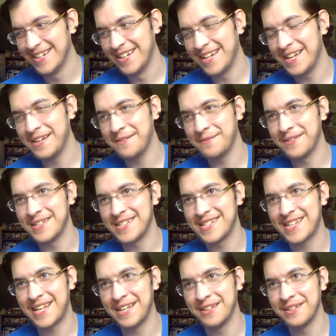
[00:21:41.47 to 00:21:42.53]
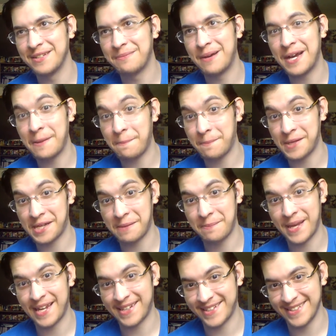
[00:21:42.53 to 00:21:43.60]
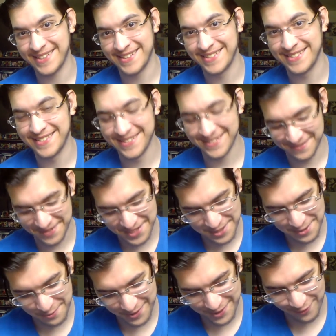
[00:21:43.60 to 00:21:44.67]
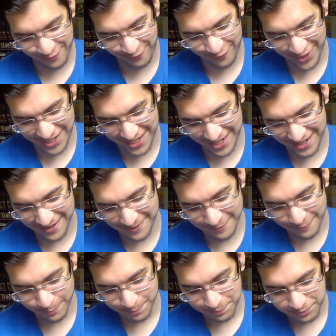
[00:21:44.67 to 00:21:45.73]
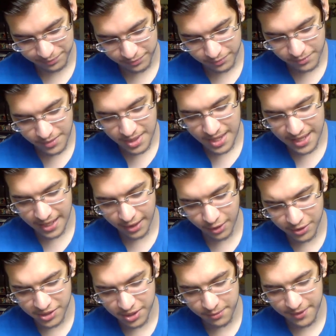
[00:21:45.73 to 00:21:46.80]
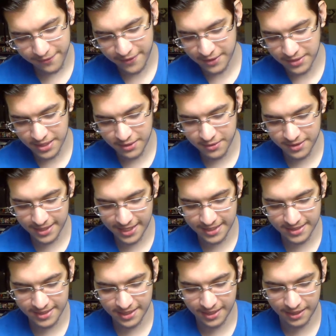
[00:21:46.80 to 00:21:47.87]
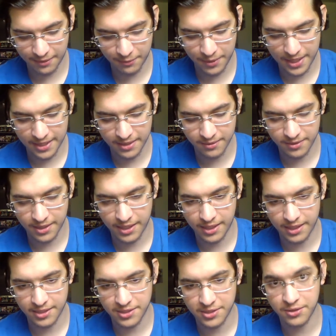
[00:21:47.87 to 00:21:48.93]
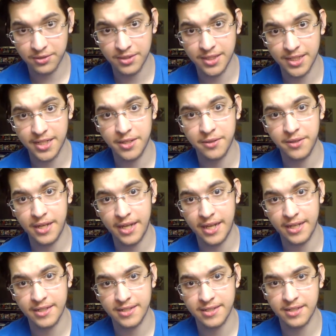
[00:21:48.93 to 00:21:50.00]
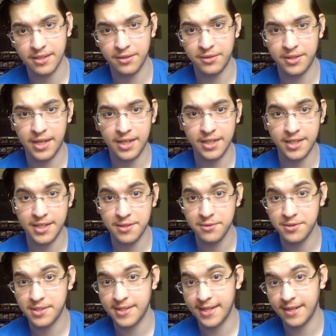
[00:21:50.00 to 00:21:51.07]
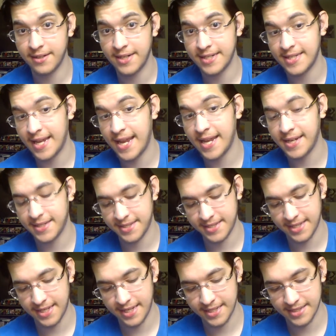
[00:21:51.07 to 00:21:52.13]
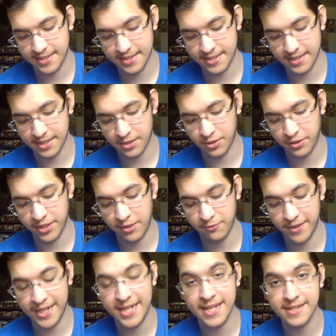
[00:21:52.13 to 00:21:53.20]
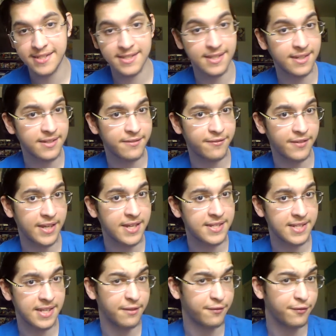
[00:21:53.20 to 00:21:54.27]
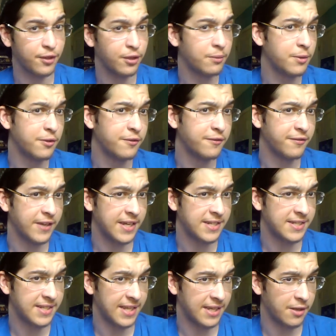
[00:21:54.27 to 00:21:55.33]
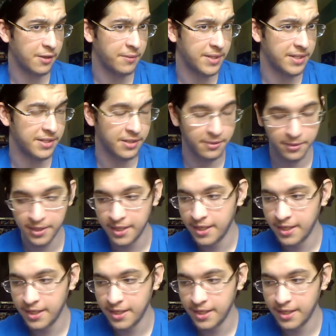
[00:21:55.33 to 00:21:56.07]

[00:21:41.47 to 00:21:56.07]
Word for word: It was killed by Pikipek, which was funny. Also, we found out that when Solgaleo and Lunala use their attacks, it's called the Radiant Sun phase and the Full Moon phase they go into.